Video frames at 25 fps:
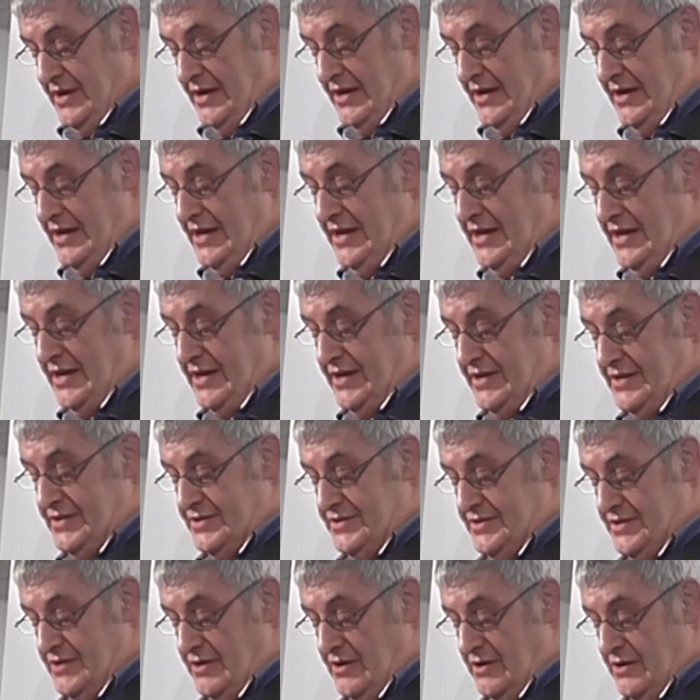
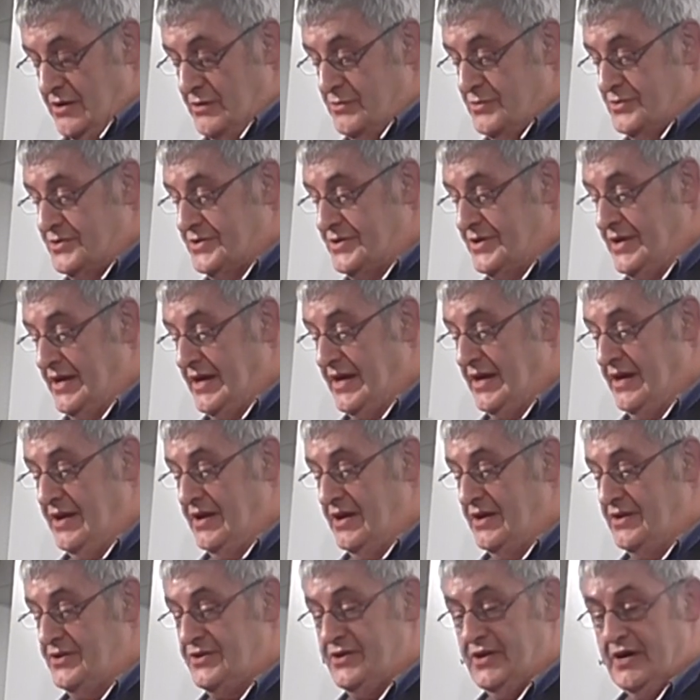lilies loosening
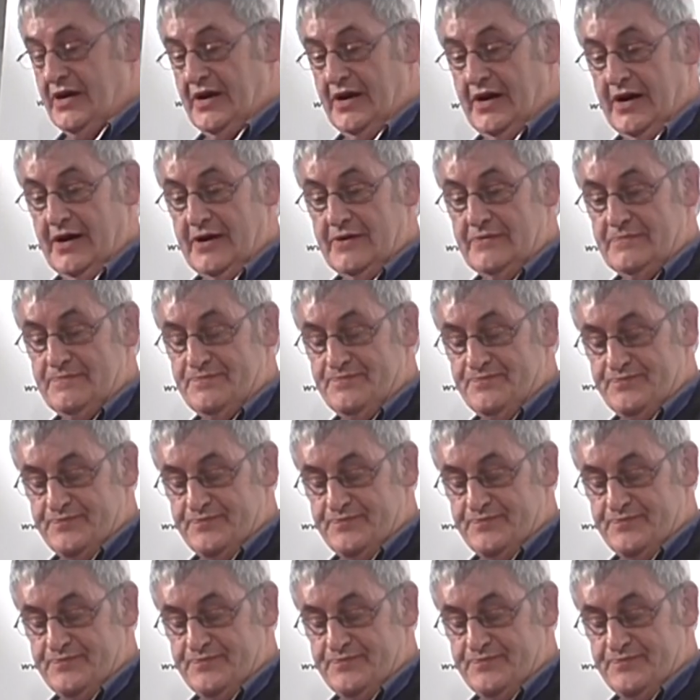in a jar."